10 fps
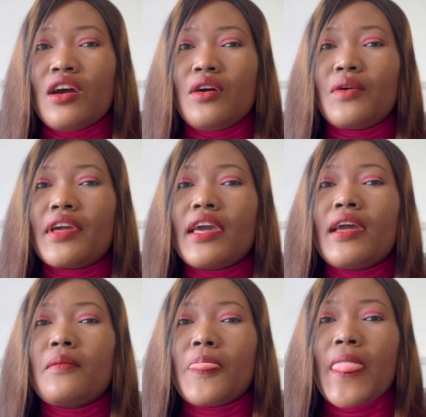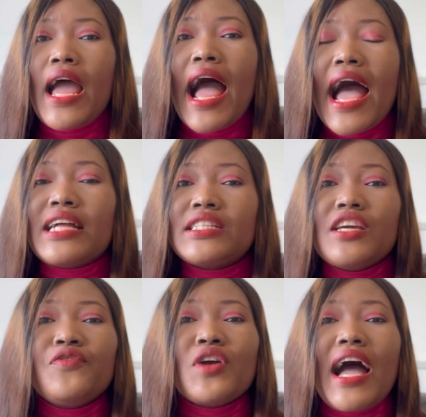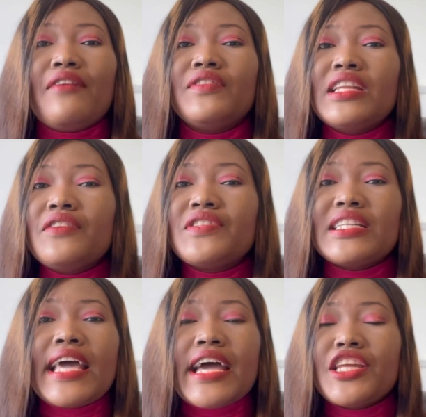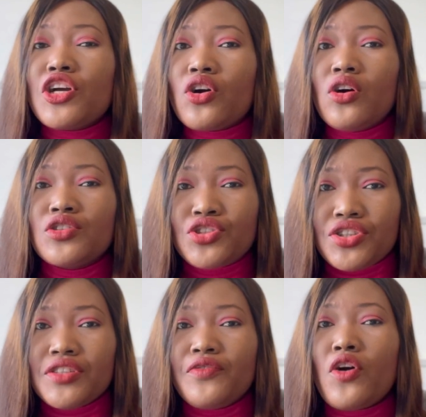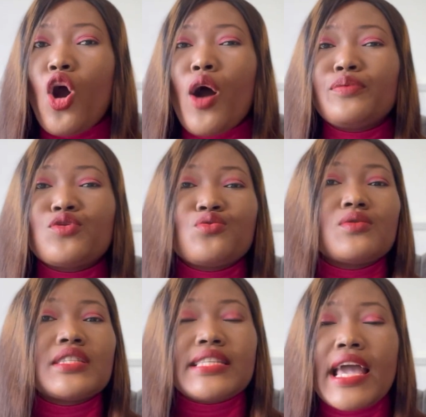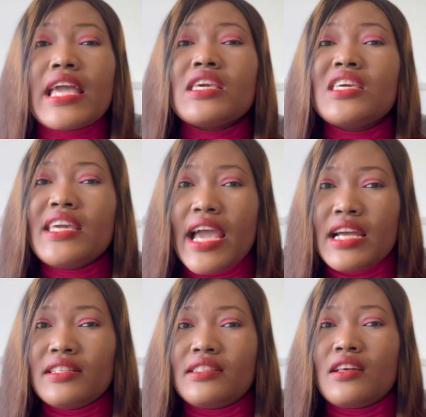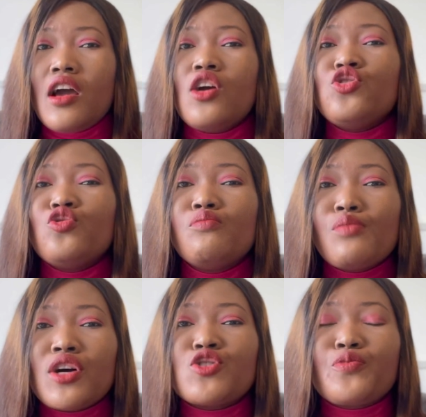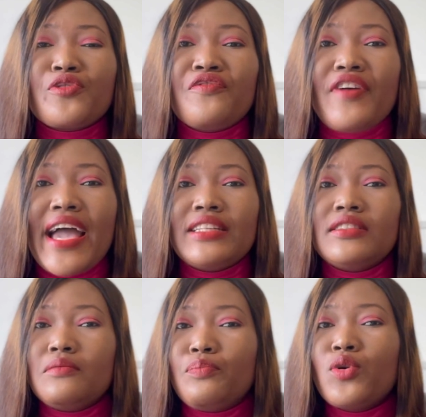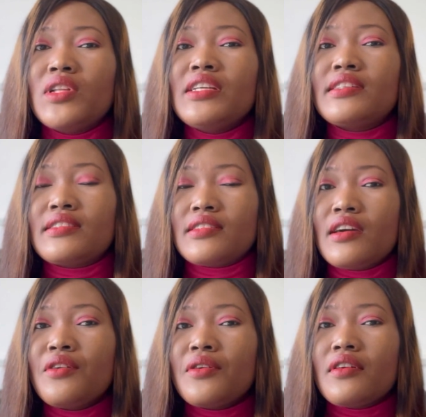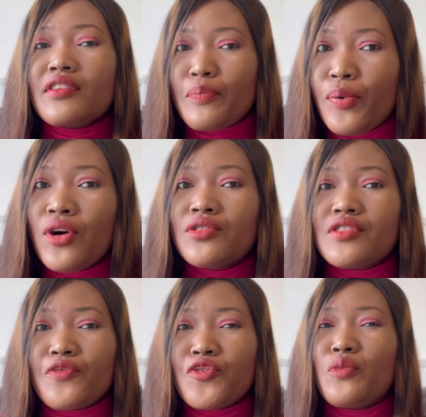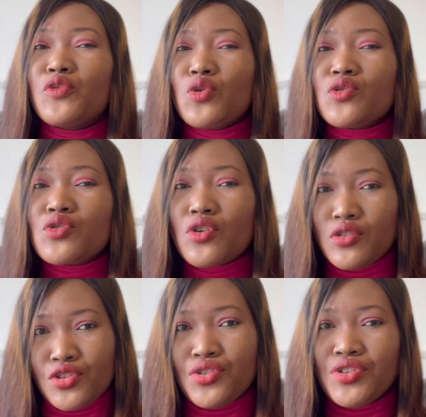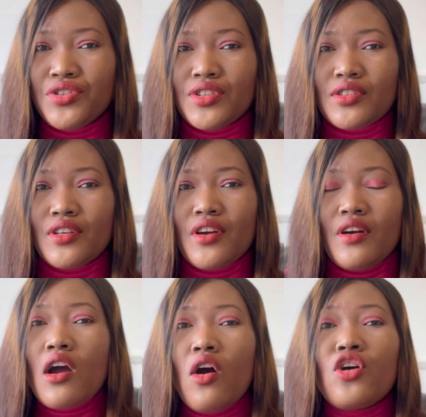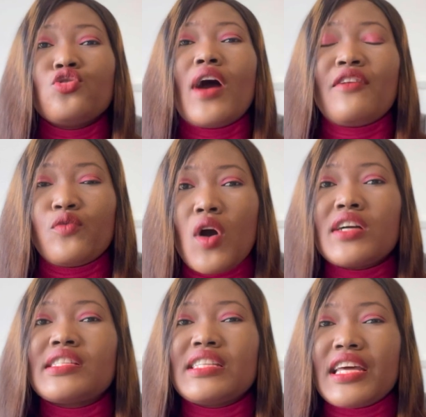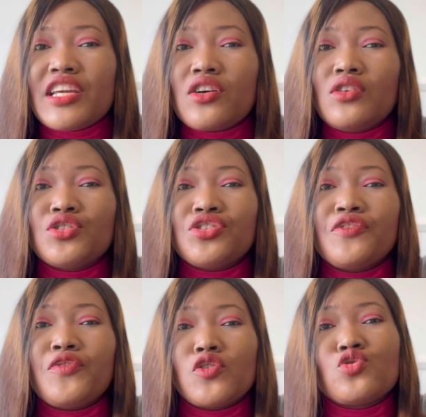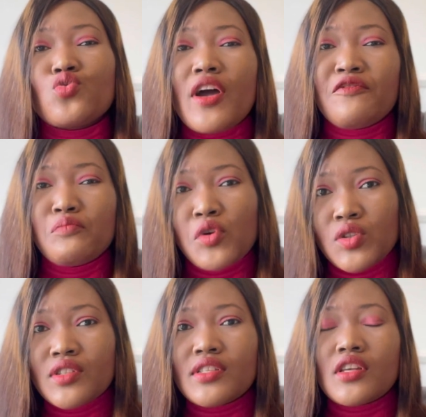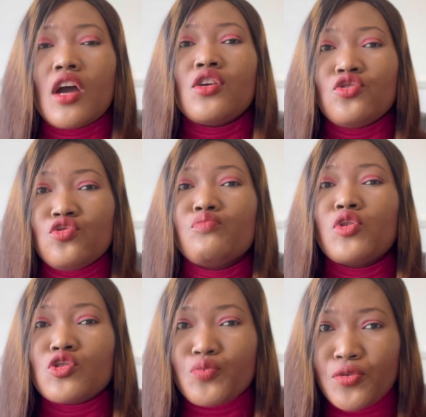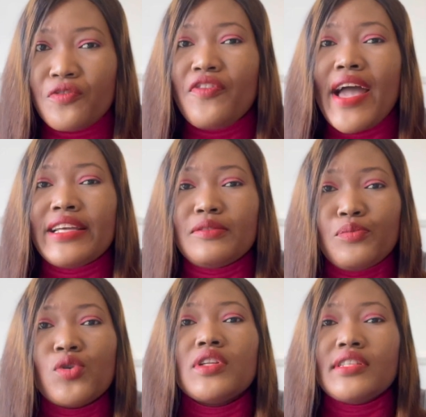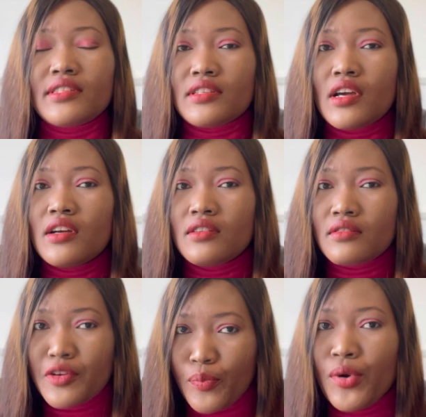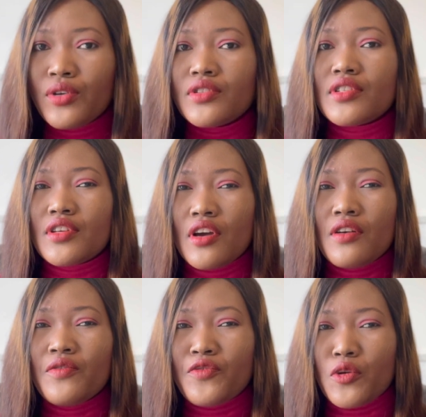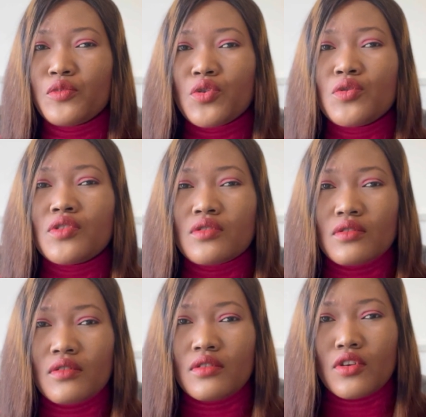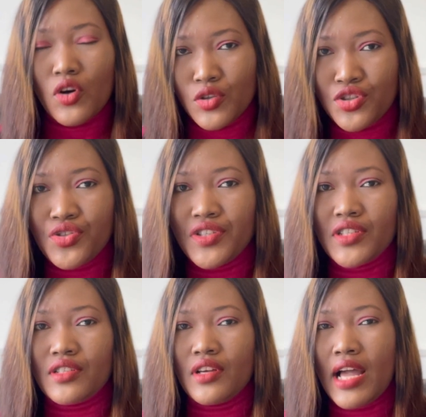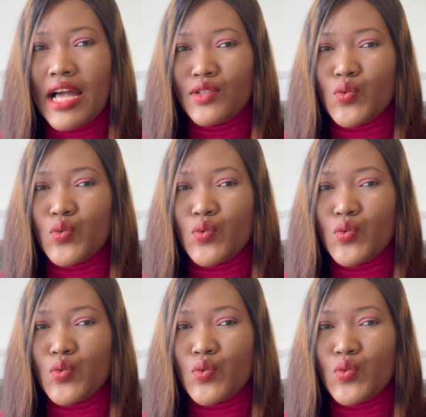Okay, and if you have lived in any country for up to 10 years, you must provide police reports from those countries. Or you have worked in any country for 12 months, you must provide police reports from those countries as